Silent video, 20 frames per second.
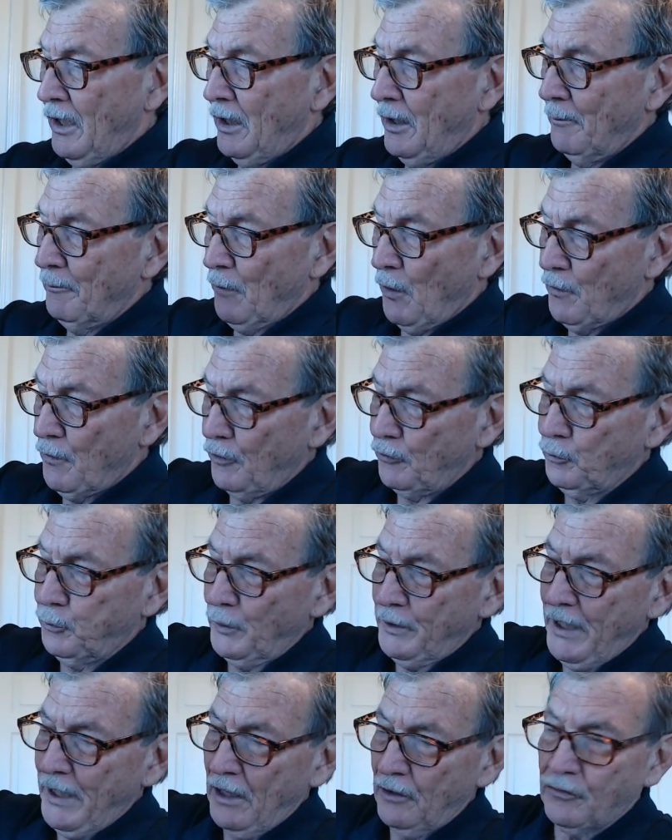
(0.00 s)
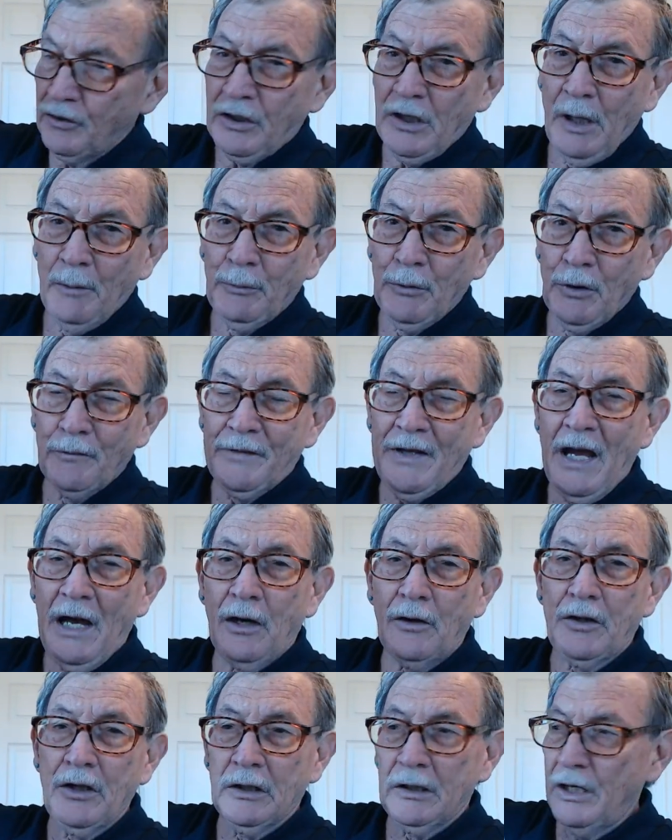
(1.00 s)
This one has a couple of
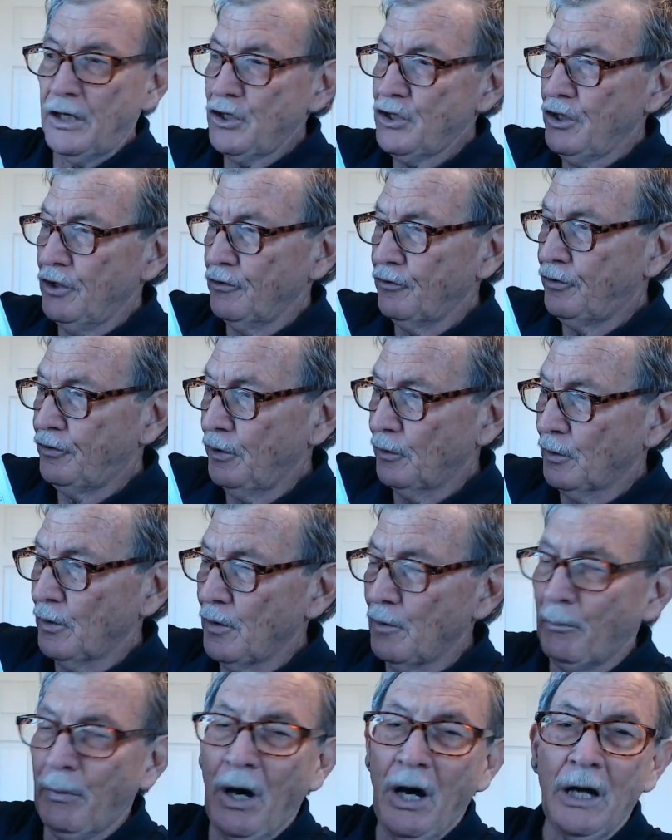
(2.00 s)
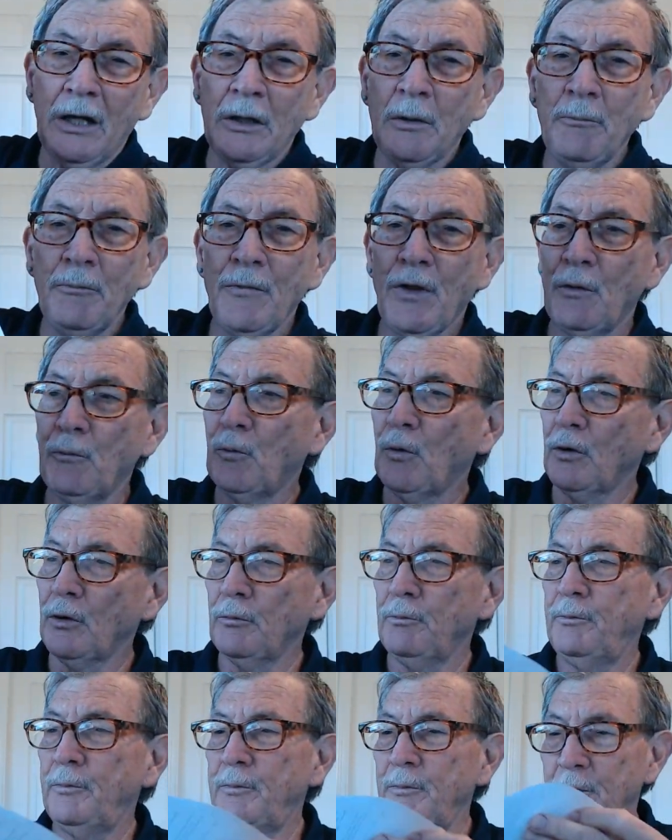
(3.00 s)
calculations here at the bottom that we're
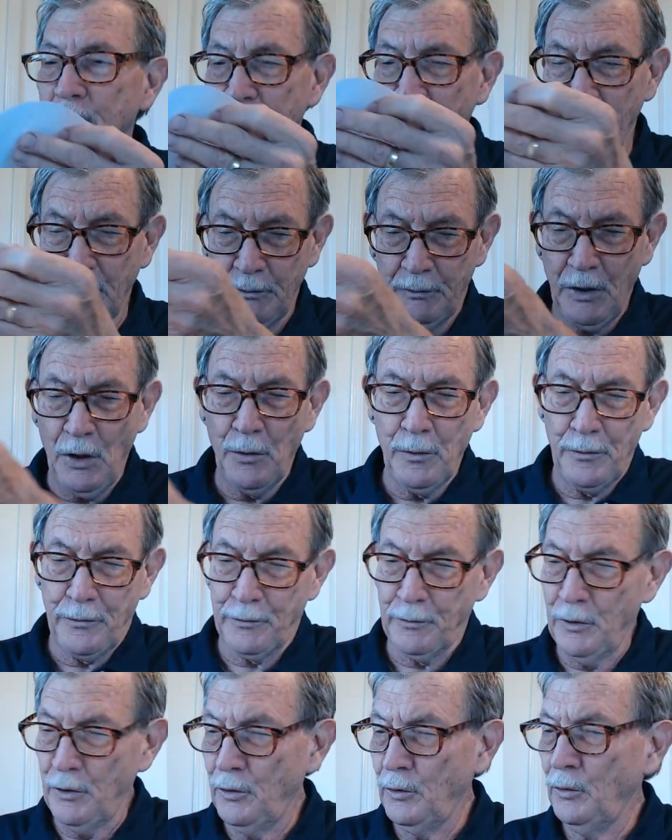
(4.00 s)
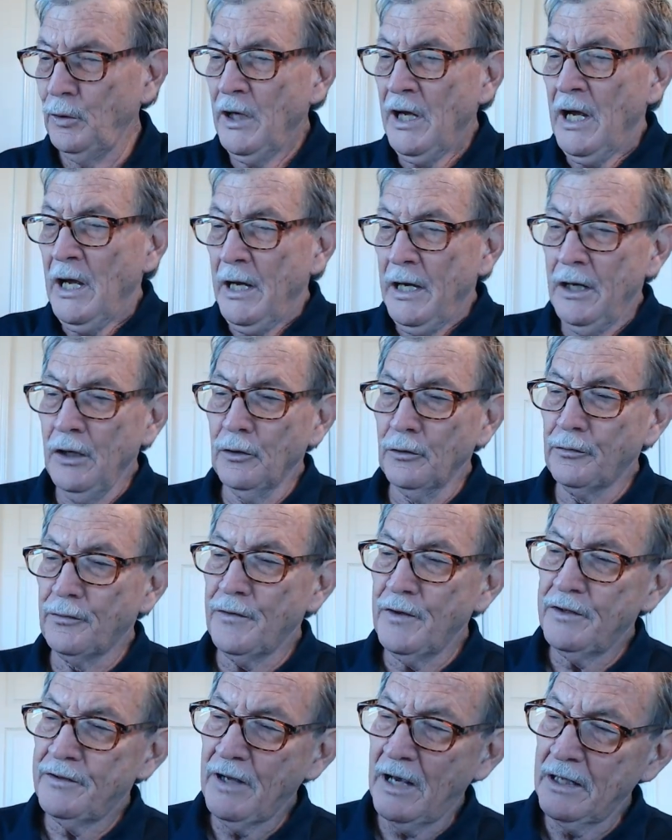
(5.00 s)
going to go through. Here's the
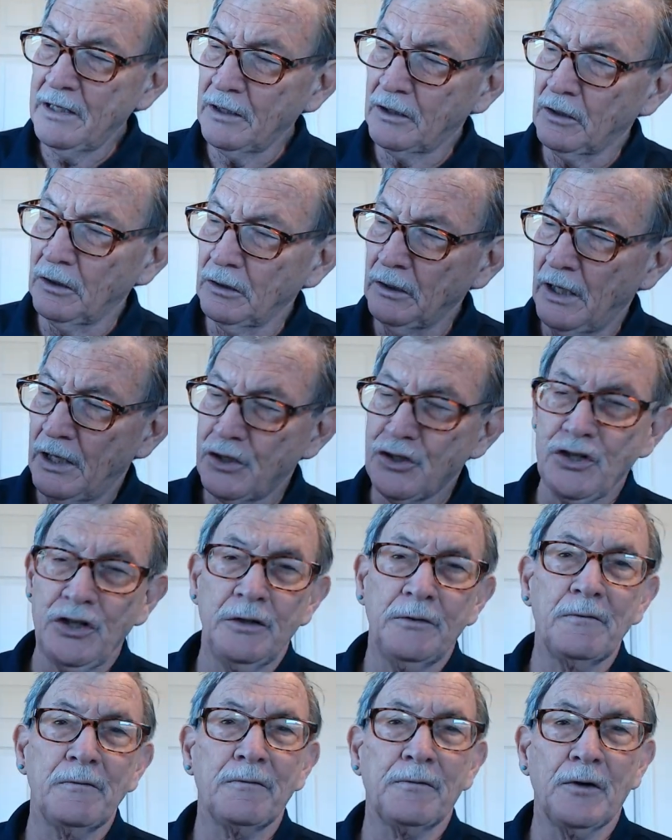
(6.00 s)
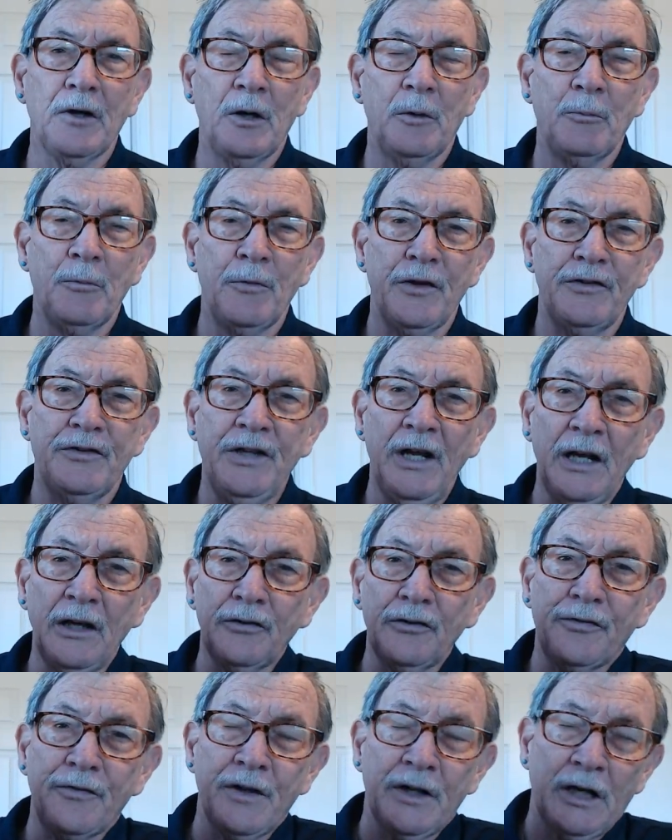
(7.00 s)
data collection from the
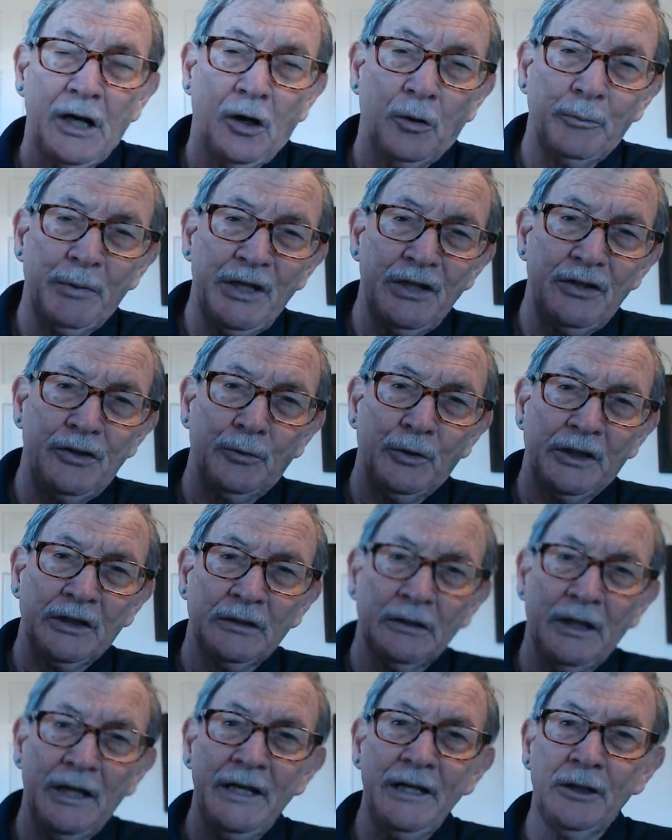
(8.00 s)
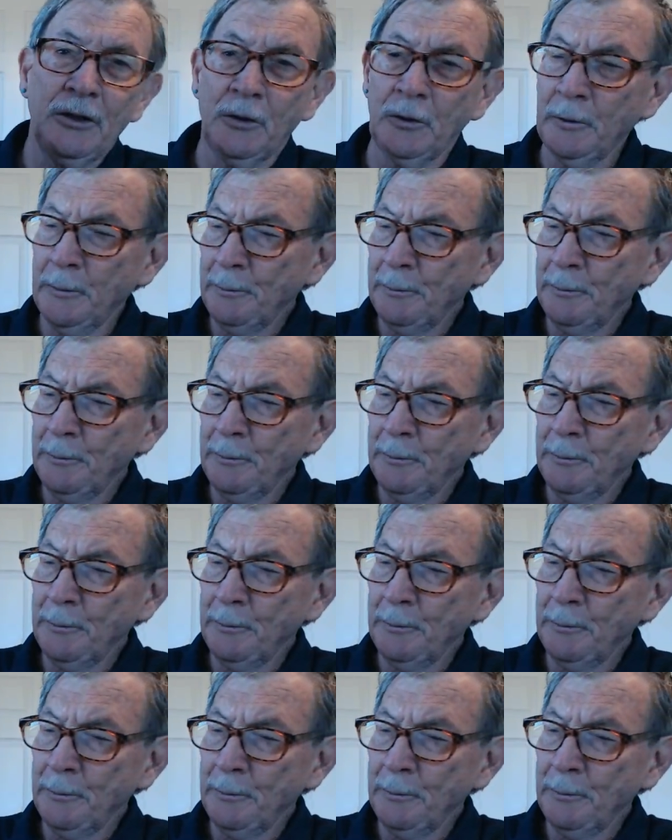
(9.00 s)
test that I'll be doing later.